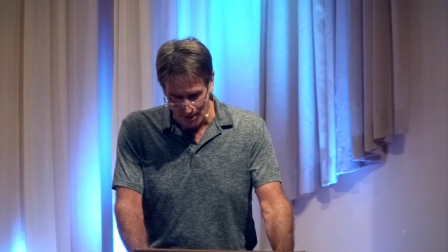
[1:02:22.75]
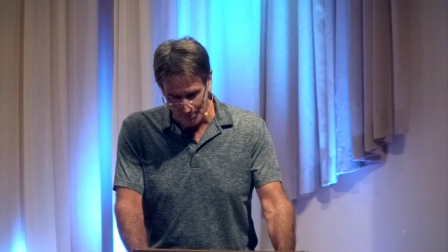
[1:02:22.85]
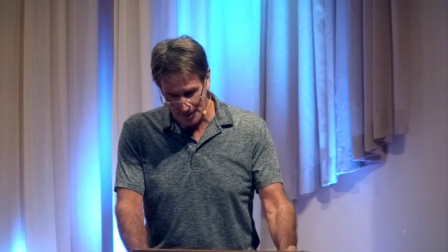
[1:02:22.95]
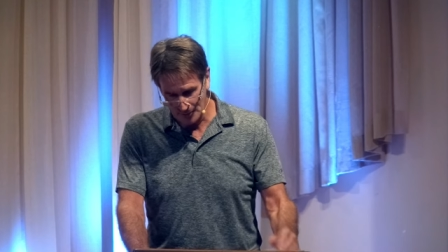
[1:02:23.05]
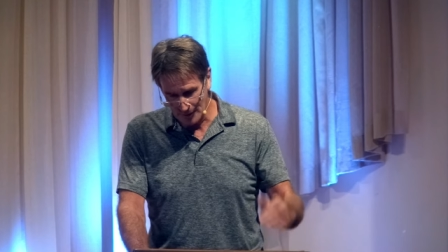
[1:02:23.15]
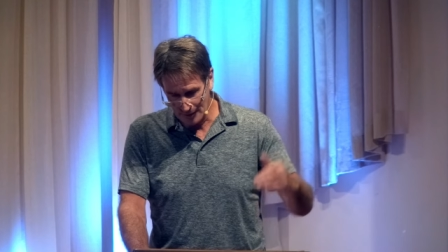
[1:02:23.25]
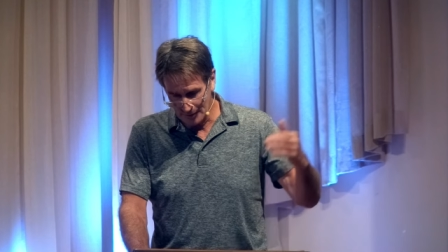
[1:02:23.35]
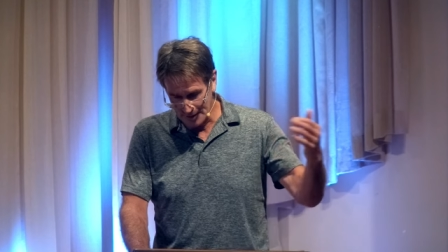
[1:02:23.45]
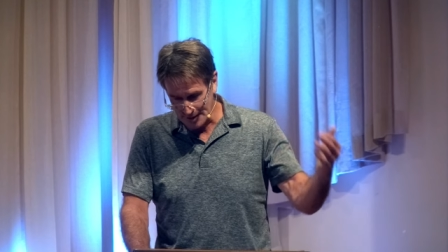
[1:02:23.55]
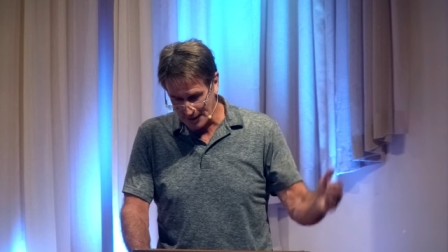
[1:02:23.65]
Meanwhile,
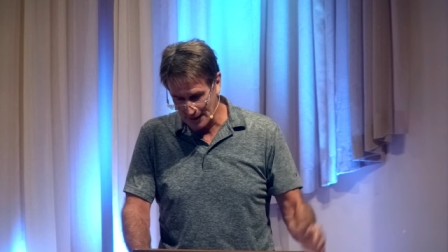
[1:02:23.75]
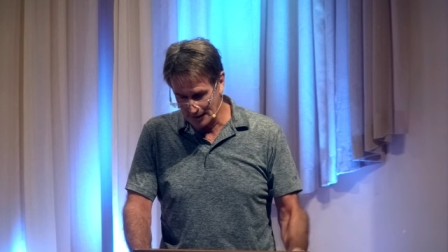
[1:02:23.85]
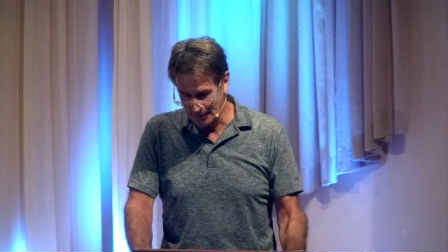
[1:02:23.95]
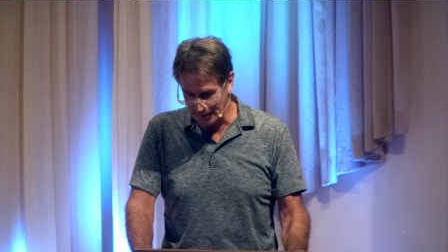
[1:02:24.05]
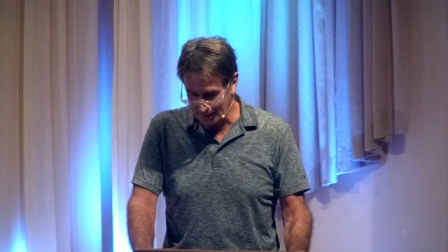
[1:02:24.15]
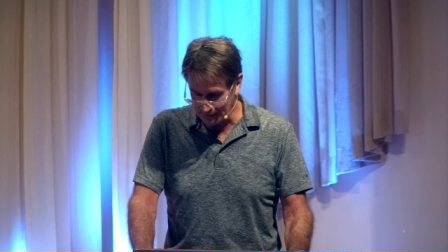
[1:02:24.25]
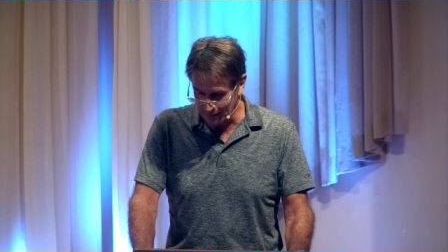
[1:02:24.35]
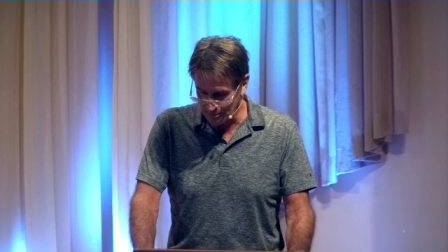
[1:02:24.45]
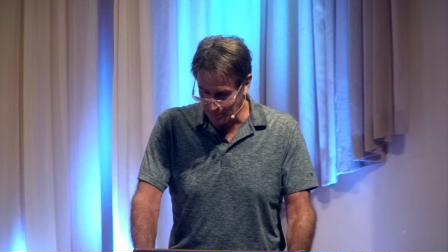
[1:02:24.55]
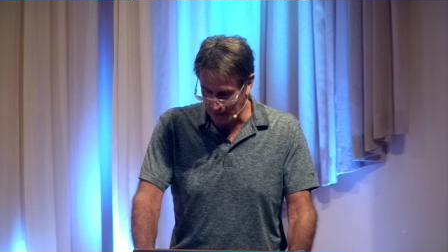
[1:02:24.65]
the sun and the
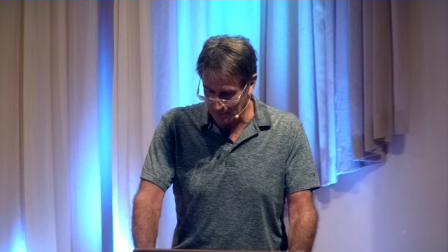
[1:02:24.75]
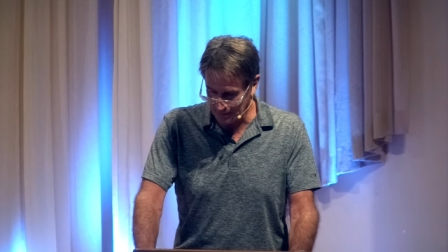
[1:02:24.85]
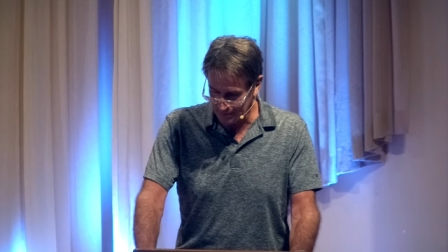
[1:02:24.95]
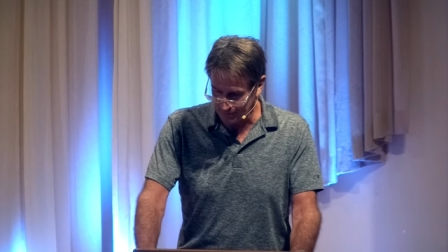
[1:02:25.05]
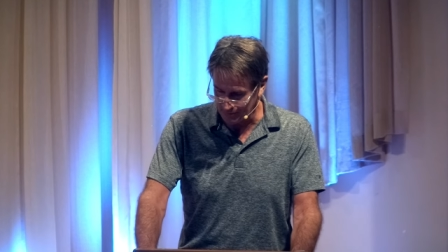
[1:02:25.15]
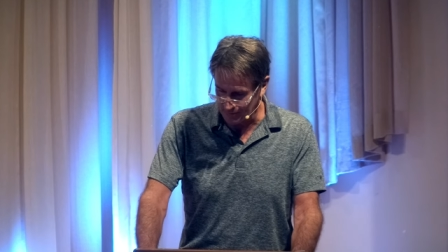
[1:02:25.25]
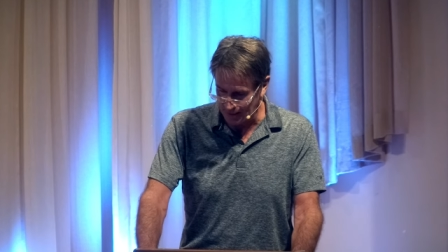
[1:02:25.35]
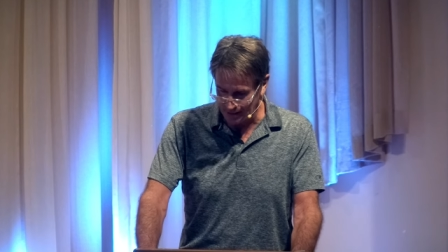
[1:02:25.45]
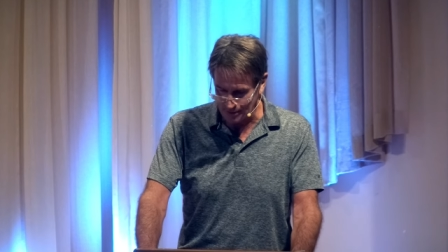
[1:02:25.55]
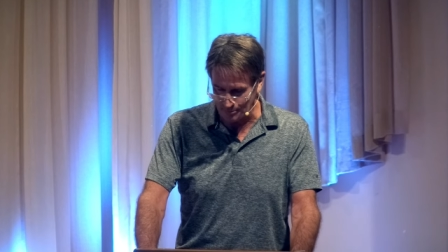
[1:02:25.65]
clear pebbles of the
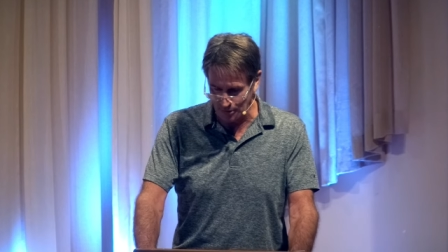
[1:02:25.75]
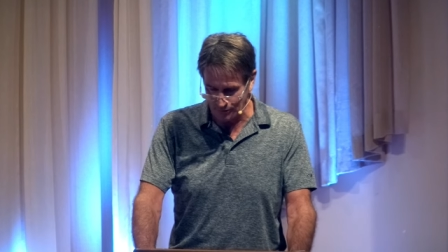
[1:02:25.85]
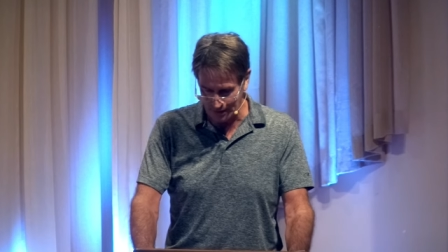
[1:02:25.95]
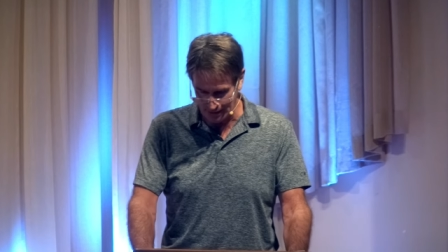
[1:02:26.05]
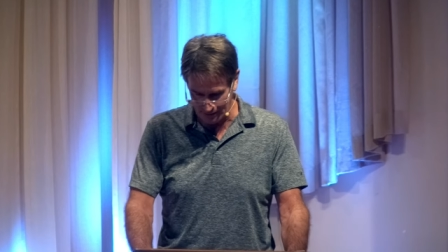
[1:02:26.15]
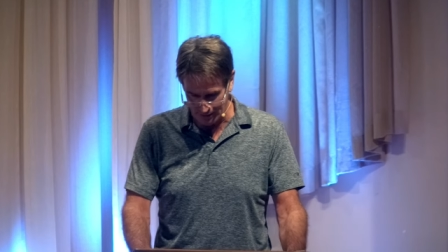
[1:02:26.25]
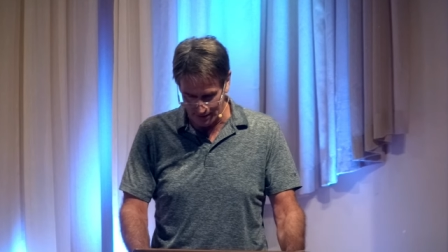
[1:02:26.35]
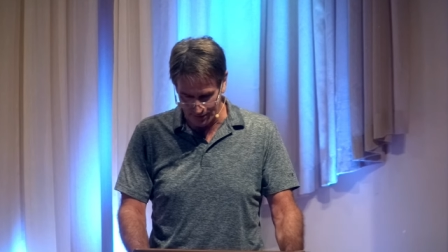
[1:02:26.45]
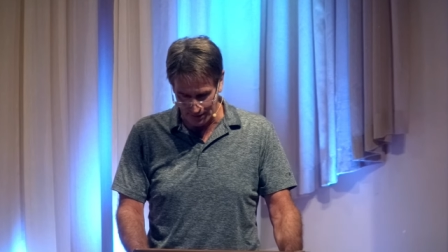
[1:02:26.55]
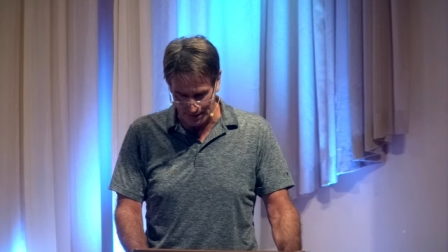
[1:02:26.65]
rain are moving
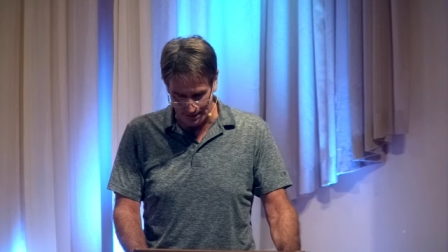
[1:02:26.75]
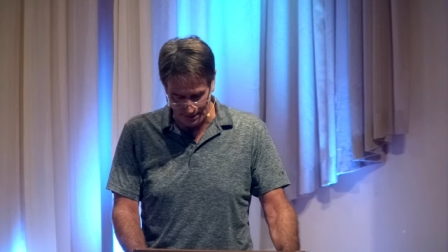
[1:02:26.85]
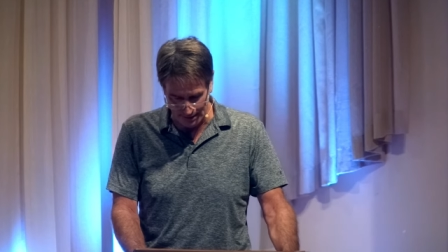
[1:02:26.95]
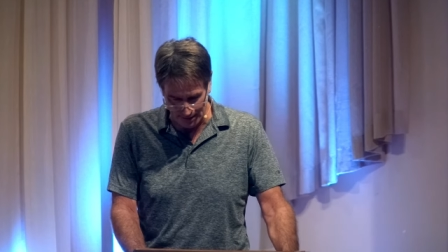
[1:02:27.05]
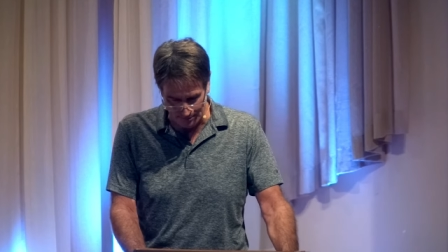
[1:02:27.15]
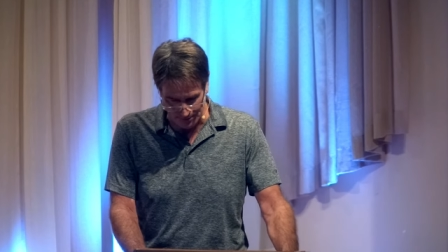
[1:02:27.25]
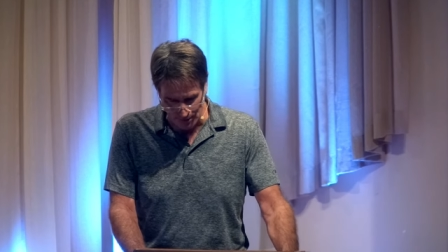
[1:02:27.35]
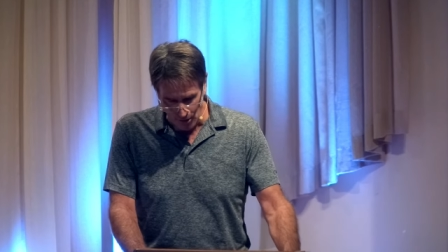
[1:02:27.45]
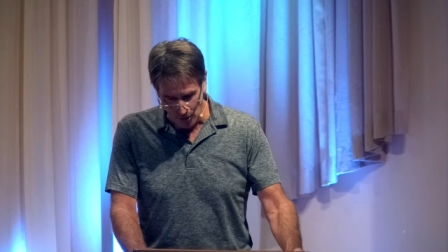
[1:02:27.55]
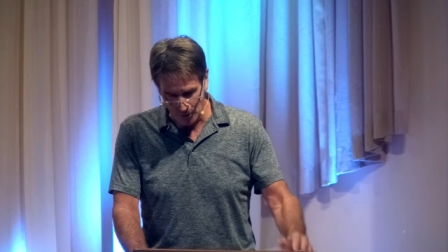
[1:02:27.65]
across the landscapes,
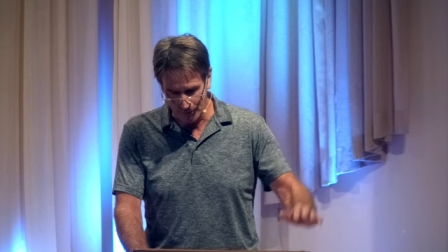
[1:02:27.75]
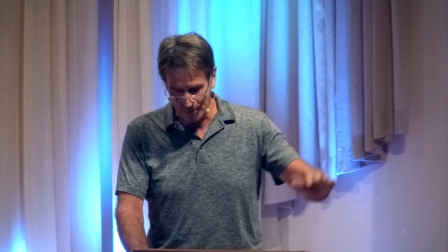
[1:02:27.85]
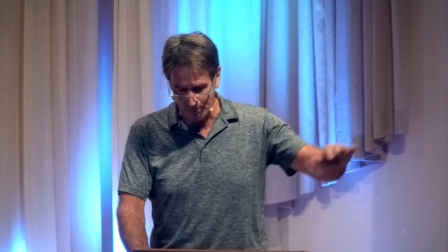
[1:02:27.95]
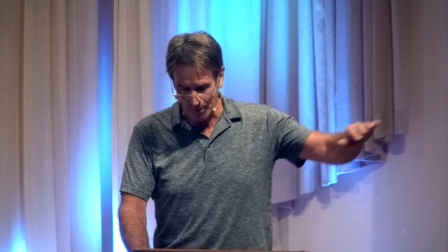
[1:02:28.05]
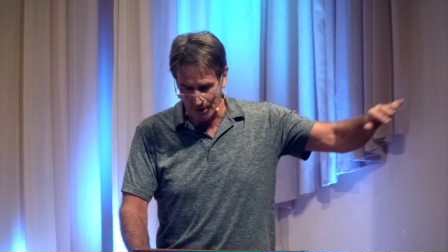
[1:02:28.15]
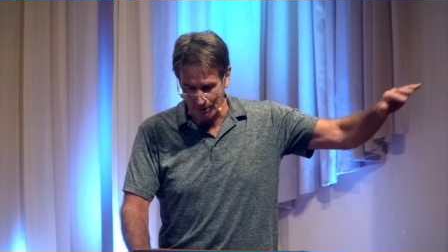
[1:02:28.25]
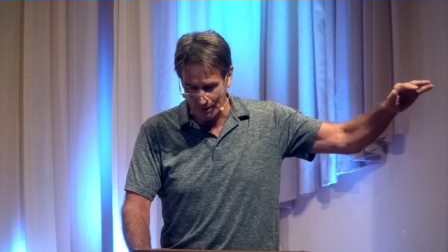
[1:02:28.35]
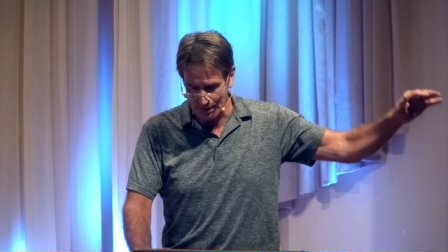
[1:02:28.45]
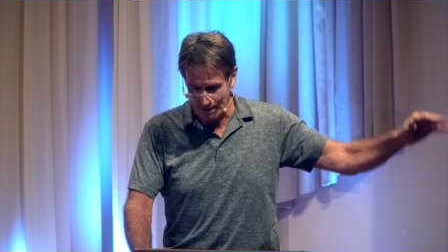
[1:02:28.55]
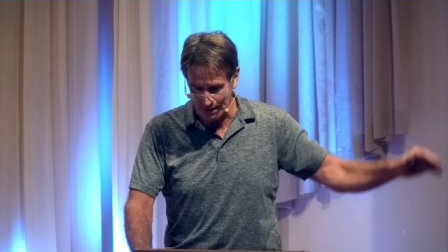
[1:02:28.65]
over the
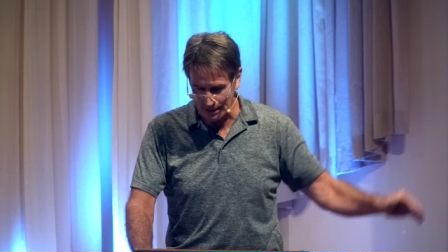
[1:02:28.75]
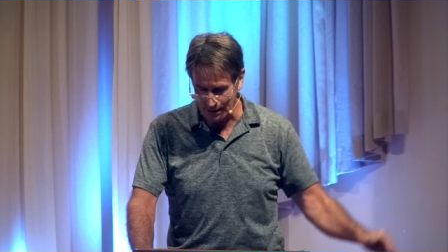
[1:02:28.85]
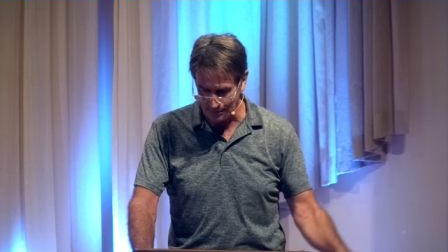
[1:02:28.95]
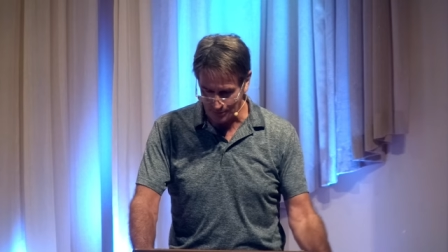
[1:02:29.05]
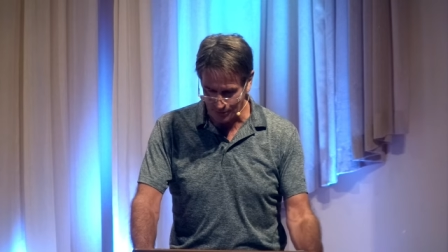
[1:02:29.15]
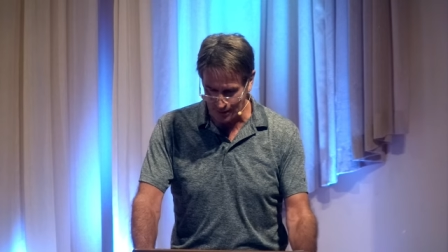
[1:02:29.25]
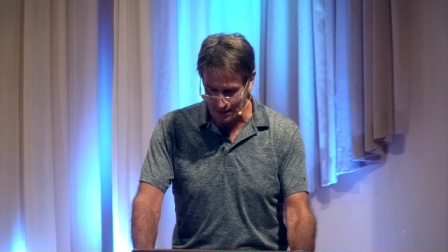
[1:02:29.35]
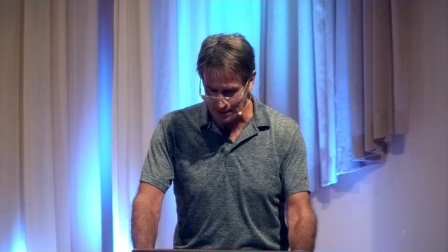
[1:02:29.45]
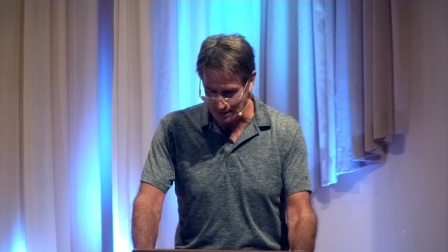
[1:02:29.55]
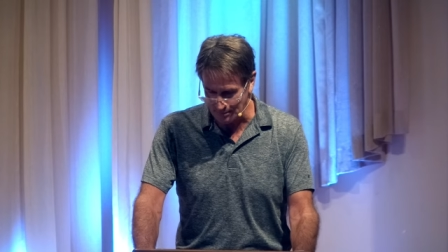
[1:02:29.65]
prairies and the deep
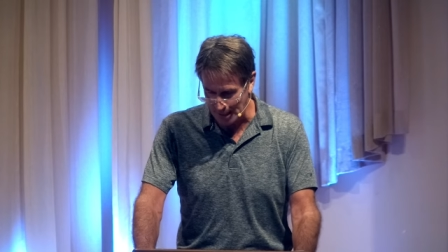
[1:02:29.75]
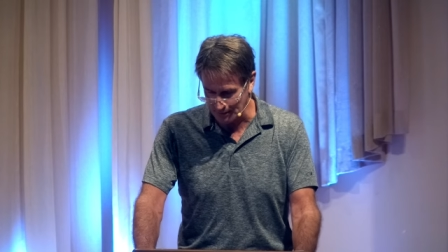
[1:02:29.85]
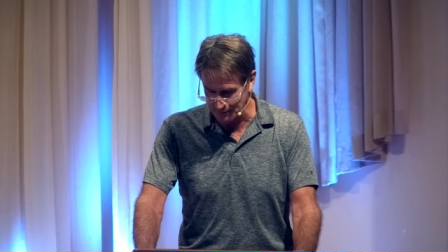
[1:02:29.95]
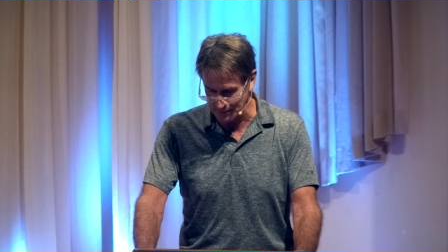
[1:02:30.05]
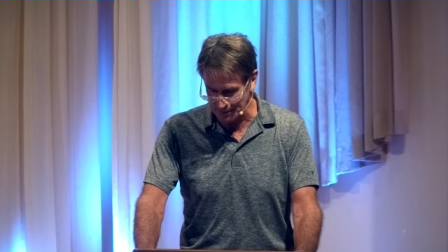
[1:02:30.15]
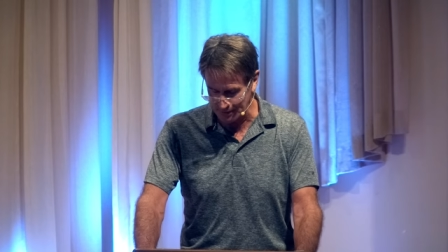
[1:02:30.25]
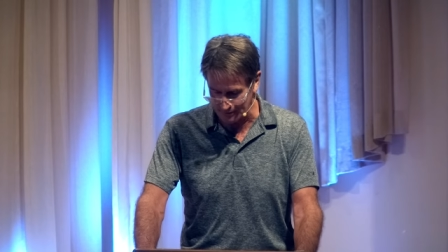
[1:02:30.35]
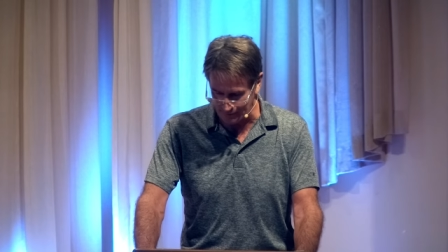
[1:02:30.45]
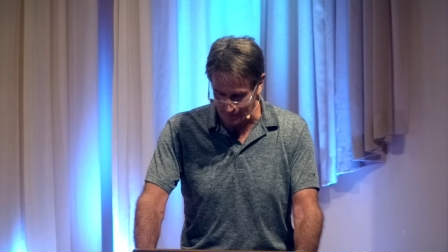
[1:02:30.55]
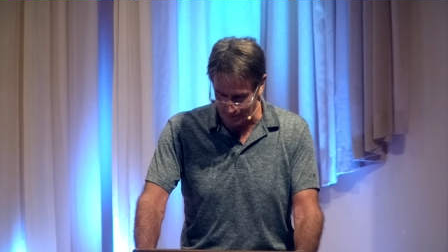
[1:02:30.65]
trees, the mountains and the
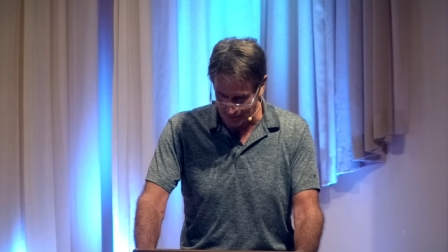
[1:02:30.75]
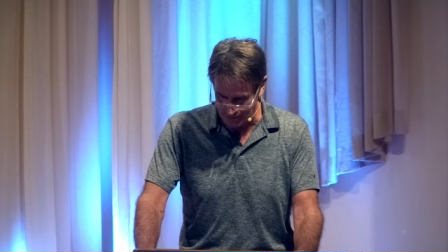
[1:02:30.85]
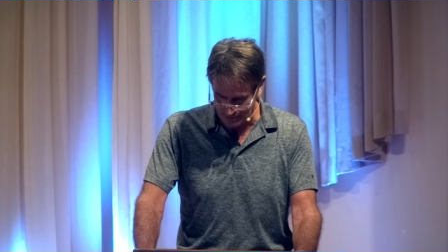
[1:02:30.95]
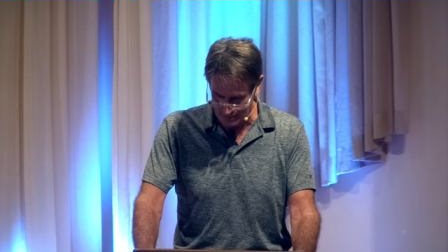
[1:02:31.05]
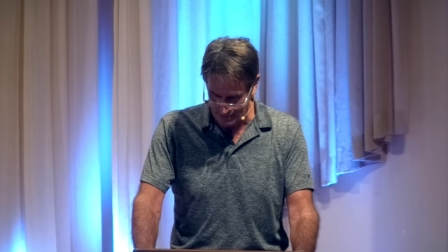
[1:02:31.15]
rivers.